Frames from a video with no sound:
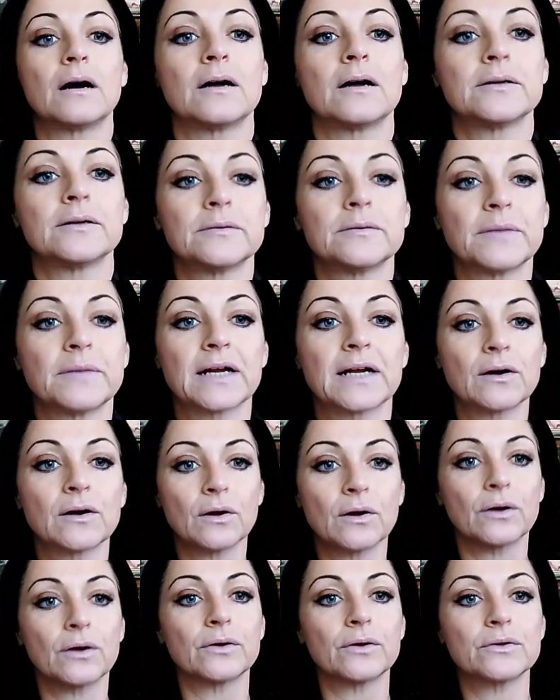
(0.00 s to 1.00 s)
on my
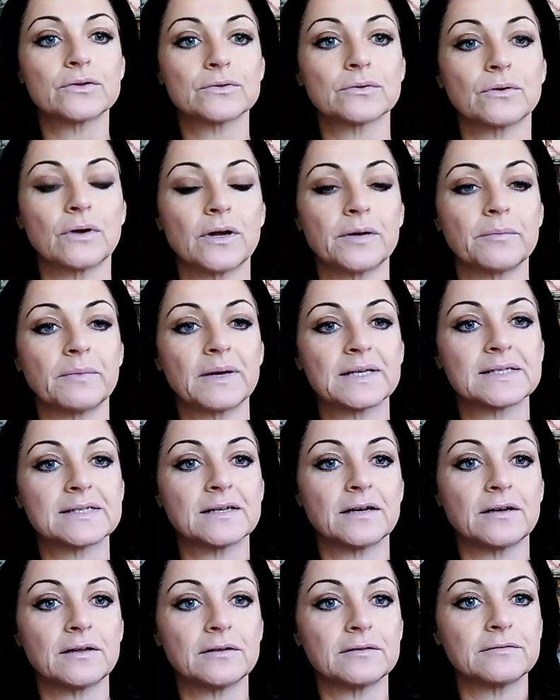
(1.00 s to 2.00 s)
clothes or on
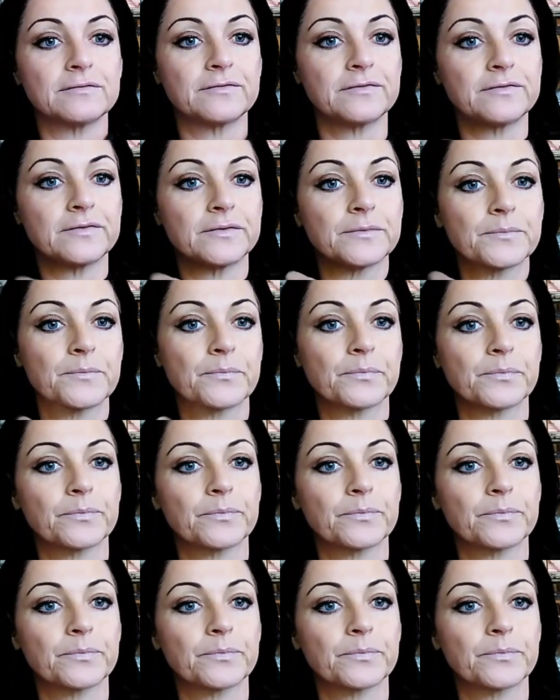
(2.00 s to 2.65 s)
myself.